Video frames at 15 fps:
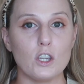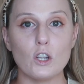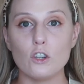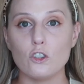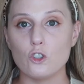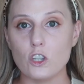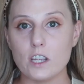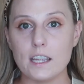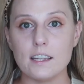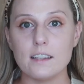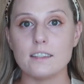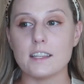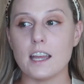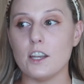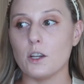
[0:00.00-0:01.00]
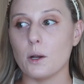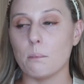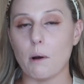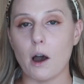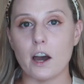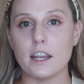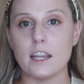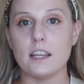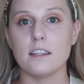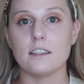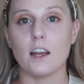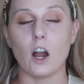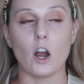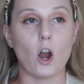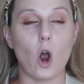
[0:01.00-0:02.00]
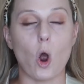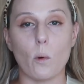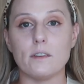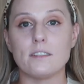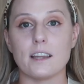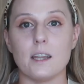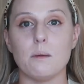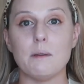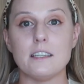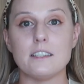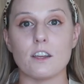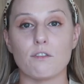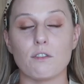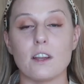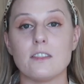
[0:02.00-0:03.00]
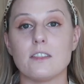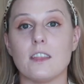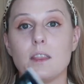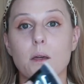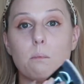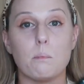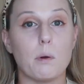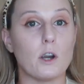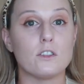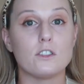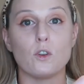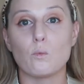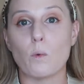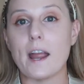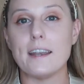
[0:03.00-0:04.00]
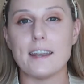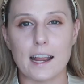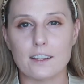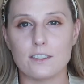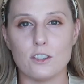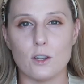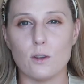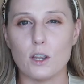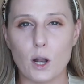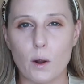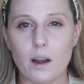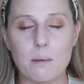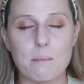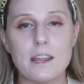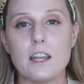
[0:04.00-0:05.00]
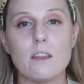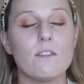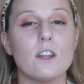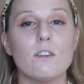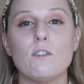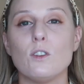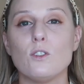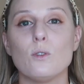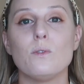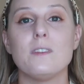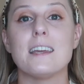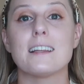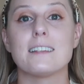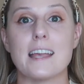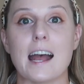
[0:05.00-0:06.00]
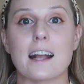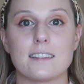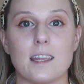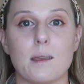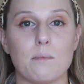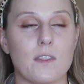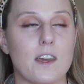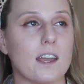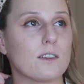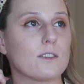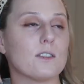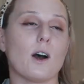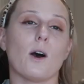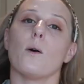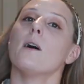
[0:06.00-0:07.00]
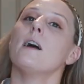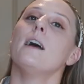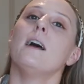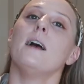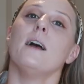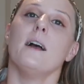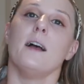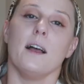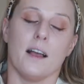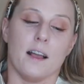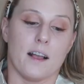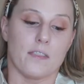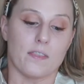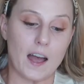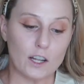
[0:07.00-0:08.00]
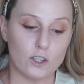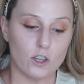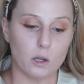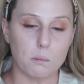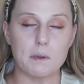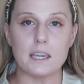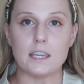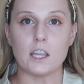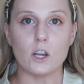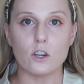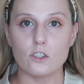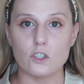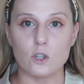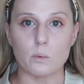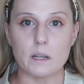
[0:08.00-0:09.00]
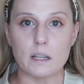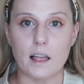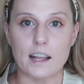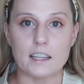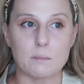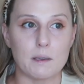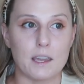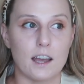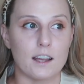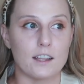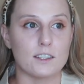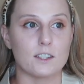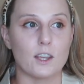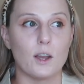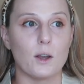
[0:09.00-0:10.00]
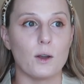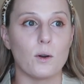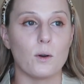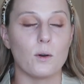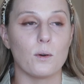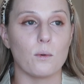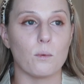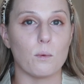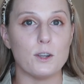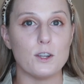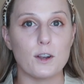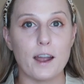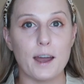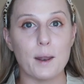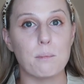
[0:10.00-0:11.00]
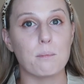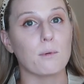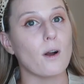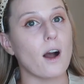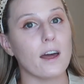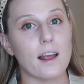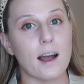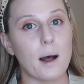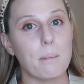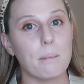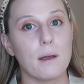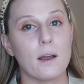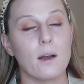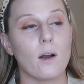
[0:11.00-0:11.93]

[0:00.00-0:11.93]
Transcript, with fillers: your genes and your body are always going to be different than the person right next to you. You know what I mean? Even if you do the exact same thing. So that took me years to realize, because when you're kind of brought up,